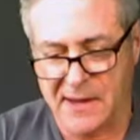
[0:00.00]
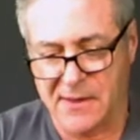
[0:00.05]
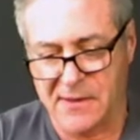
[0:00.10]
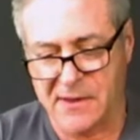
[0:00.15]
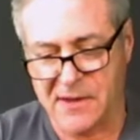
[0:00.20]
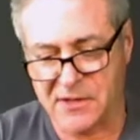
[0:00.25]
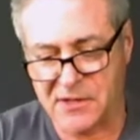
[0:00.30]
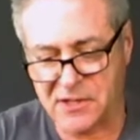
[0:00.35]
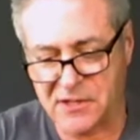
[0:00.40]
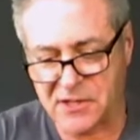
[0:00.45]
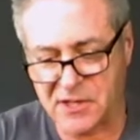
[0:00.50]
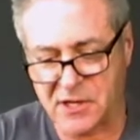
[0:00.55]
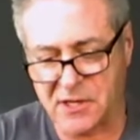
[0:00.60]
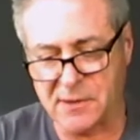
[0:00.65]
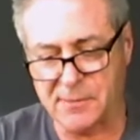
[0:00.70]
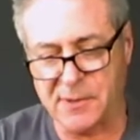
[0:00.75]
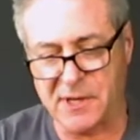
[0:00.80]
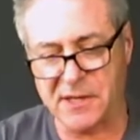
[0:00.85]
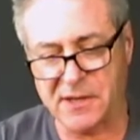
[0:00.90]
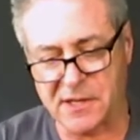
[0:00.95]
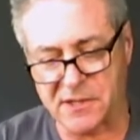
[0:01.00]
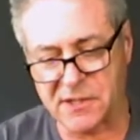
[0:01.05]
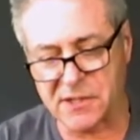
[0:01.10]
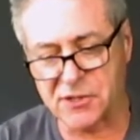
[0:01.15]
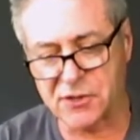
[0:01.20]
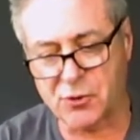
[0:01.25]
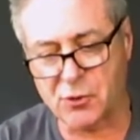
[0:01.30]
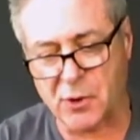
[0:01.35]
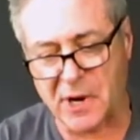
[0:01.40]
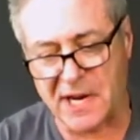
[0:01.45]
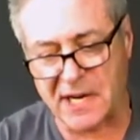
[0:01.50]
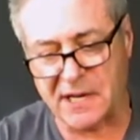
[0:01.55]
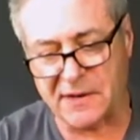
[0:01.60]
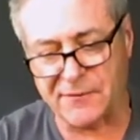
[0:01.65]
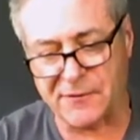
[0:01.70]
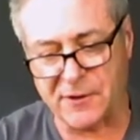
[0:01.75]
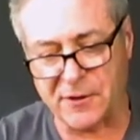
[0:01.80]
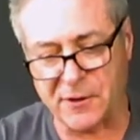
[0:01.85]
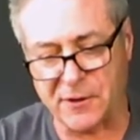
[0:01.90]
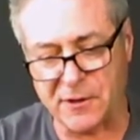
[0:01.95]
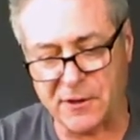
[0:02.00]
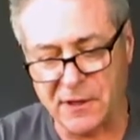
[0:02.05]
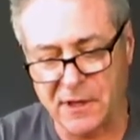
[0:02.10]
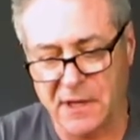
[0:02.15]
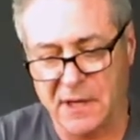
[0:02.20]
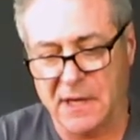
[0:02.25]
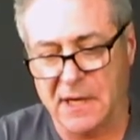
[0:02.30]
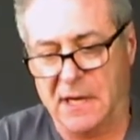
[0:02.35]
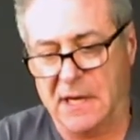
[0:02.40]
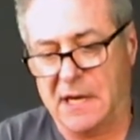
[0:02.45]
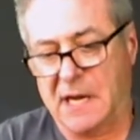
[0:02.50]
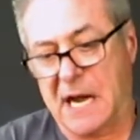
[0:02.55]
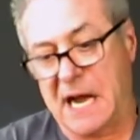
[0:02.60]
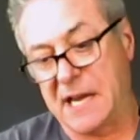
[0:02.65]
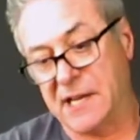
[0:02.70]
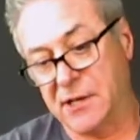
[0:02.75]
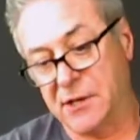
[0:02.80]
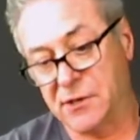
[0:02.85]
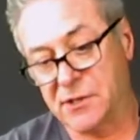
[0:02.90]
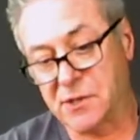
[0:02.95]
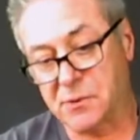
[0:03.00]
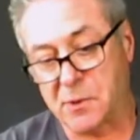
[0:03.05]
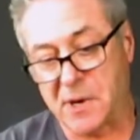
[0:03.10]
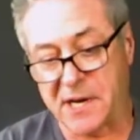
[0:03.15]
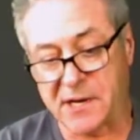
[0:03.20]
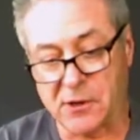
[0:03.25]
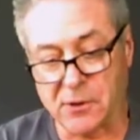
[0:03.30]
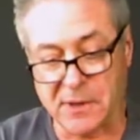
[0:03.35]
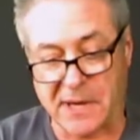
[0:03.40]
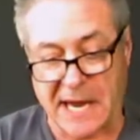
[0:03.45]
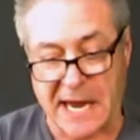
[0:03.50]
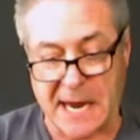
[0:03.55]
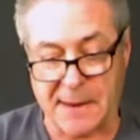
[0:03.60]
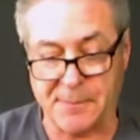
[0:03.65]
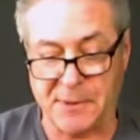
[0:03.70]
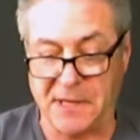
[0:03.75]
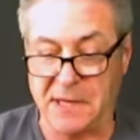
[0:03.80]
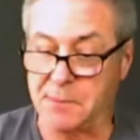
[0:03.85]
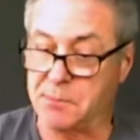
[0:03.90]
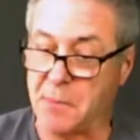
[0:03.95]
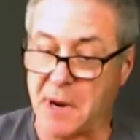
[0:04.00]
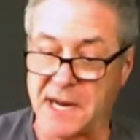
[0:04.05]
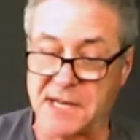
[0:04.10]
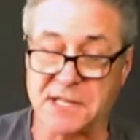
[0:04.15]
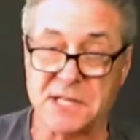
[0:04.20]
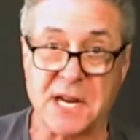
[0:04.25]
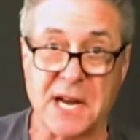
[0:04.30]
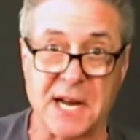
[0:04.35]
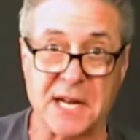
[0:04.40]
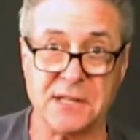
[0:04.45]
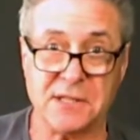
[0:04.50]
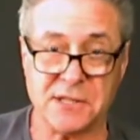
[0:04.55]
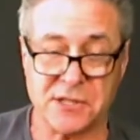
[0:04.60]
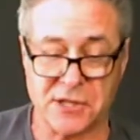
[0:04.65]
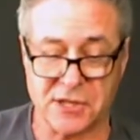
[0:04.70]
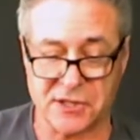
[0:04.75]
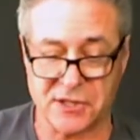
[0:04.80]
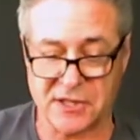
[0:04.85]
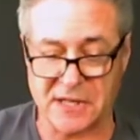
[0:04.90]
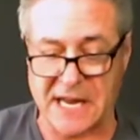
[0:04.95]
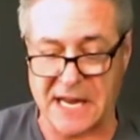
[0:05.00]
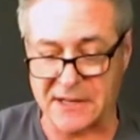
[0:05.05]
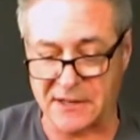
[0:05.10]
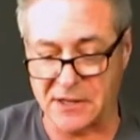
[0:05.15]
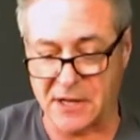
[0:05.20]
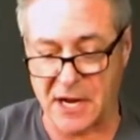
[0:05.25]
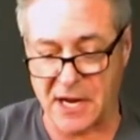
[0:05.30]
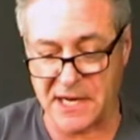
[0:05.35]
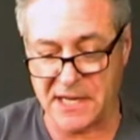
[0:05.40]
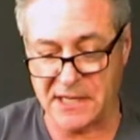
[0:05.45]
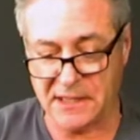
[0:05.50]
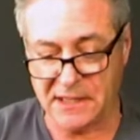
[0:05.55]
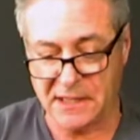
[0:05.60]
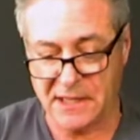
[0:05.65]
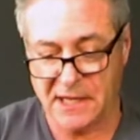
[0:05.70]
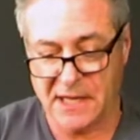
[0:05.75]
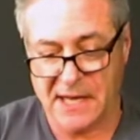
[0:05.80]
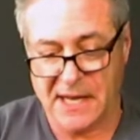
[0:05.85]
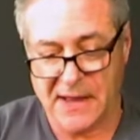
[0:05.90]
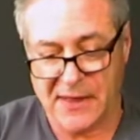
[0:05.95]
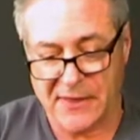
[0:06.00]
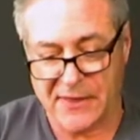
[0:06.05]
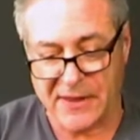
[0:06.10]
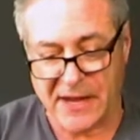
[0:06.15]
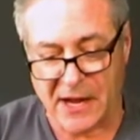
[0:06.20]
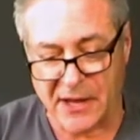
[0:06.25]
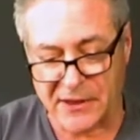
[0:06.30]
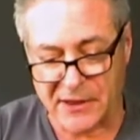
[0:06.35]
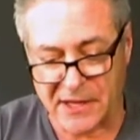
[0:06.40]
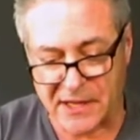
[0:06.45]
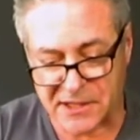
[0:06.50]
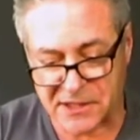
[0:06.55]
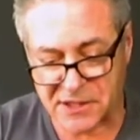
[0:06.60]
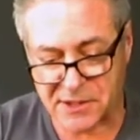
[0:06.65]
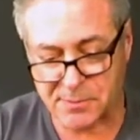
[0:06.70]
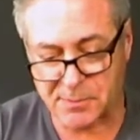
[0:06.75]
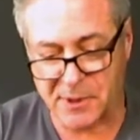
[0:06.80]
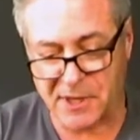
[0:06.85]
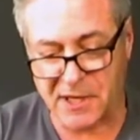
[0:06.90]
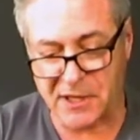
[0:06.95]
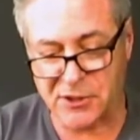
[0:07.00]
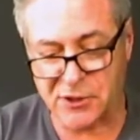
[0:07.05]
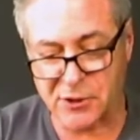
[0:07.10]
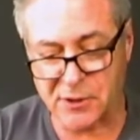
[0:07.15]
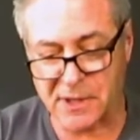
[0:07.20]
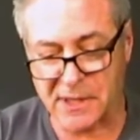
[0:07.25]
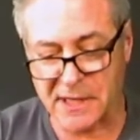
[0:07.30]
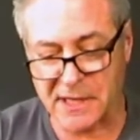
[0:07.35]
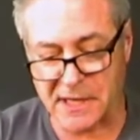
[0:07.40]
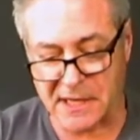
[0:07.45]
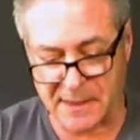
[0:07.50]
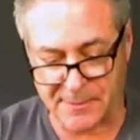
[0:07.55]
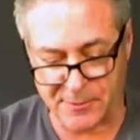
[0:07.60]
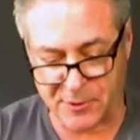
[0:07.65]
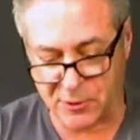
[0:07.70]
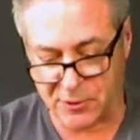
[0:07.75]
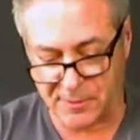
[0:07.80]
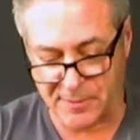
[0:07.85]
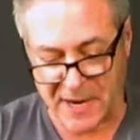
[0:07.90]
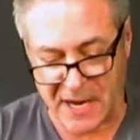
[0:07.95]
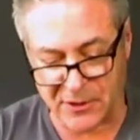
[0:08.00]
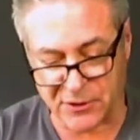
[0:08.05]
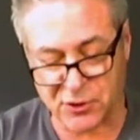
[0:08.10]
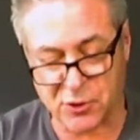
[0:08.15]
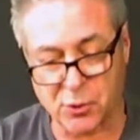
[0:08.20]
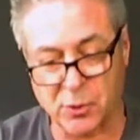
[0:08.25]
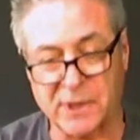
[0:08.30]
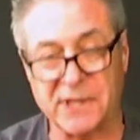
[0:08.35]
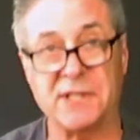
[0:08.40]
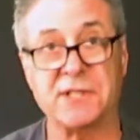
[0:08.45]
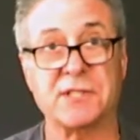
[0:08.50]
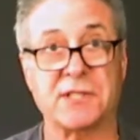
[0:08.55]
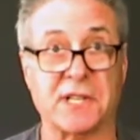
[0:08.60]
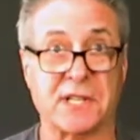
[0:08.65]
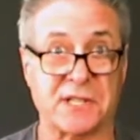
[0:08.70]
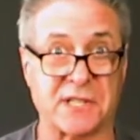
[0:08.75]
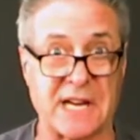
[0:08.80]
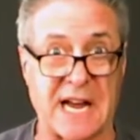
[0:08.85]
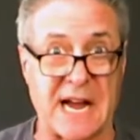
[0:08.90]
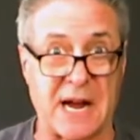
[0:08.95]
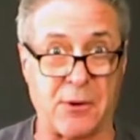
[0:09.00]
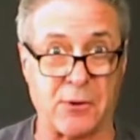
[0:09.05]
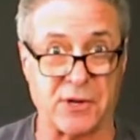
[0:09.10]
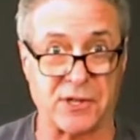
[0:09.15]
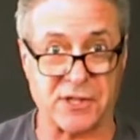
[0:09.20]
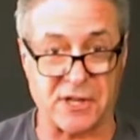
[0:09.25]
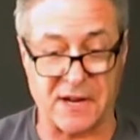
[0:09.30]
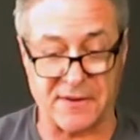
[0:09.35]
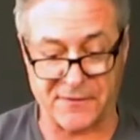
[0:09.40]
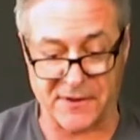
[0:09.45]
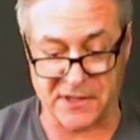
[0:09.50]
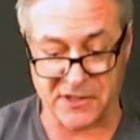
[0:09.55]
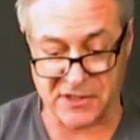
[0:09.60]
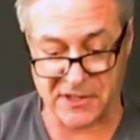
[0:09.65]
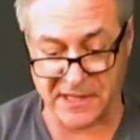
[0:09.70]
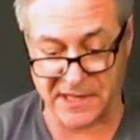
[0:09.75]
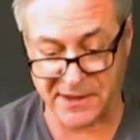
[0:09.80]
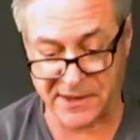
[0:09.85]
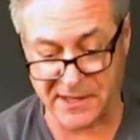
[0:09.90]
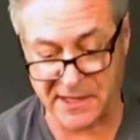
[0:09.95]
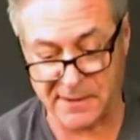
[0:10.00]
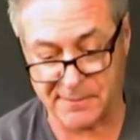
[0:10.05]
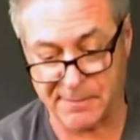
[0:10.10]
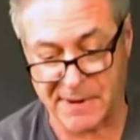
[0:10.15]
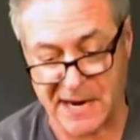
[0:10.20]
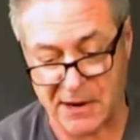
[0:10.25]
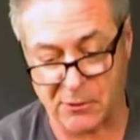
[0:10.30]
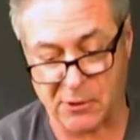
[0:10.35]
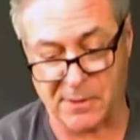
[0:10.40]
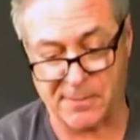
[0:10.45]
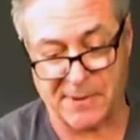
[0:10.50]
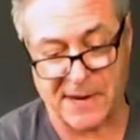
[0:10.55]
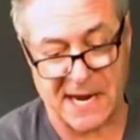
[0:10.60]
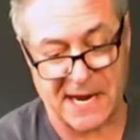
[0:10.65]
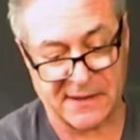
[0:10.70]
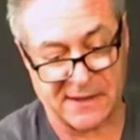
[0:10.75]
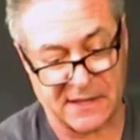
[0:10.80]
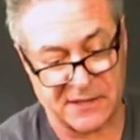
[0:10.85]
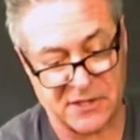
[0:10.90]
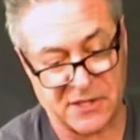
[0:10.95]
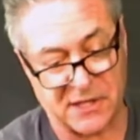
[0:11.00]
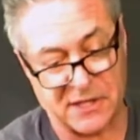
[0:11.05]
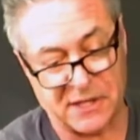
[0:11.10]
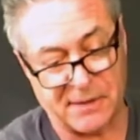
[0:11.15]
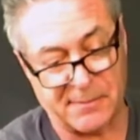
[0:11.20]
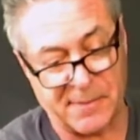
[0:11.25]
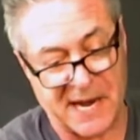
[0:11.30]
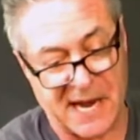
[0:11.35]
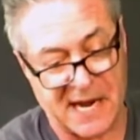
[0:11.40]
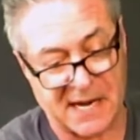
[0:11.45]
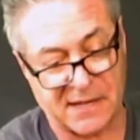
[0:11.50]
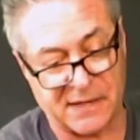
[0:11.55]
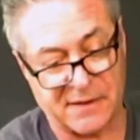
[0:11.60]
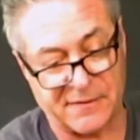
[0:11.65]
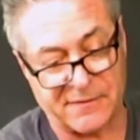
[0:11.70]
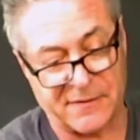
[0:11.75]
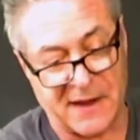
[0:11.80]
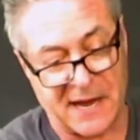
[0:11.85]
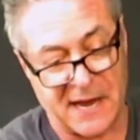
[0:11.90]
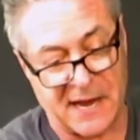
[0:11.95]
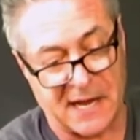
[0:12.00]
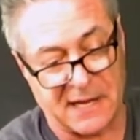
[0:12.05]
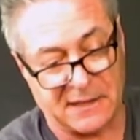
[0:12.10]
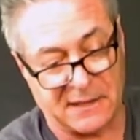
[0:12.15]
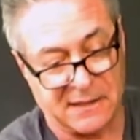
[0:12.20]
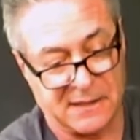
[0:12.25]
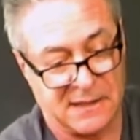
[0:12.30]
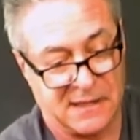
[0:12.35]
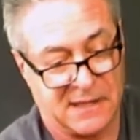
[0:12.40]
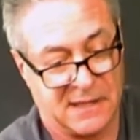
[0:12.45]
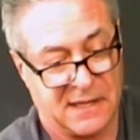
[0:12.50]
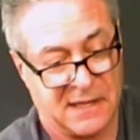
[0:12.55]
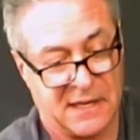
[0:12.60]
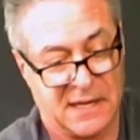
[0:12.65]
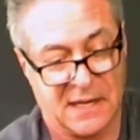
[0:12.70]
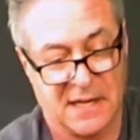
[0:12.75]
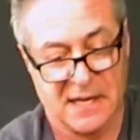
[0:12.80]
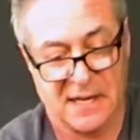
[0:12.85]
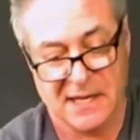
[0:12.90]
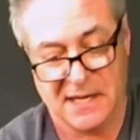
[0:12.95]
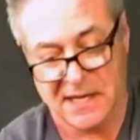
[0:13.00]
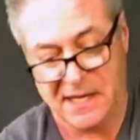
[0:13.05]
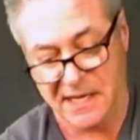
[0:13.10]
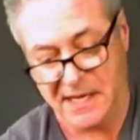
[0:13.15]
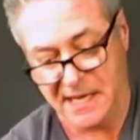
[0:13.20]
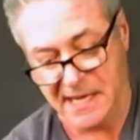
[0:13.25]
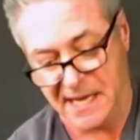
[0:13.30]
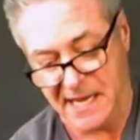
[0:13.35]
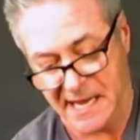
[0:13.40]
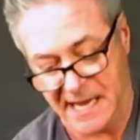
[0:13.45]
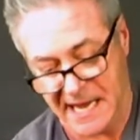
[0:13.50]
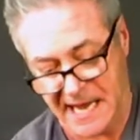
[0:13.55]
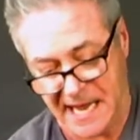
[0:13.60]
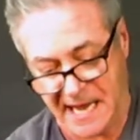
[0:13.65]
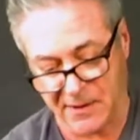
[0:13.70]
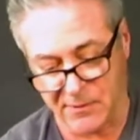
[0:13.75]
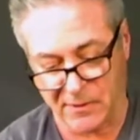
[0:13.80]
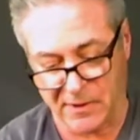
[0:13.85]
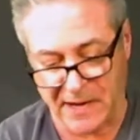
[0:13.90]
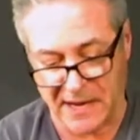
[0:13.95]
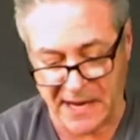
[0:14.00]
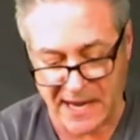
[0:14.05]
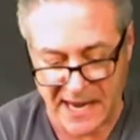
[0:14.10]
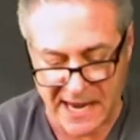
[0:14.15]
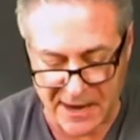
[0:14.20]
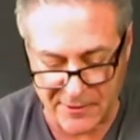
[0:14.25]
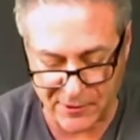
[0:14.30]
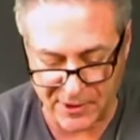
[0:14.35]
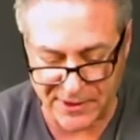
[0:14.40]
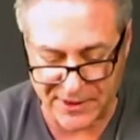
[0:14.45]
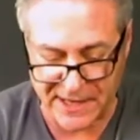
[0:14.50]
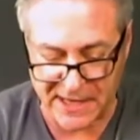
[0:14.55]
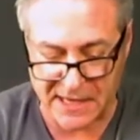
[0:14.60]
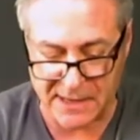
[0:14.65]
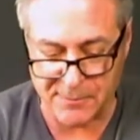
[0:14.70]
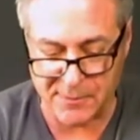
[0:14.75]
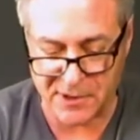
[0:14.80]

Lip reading: this is great if I use it when I go camping in my tent just at night. On this speed, you can get up to about 26 hours off this lithium power pack that's on the back of the fan. And everything in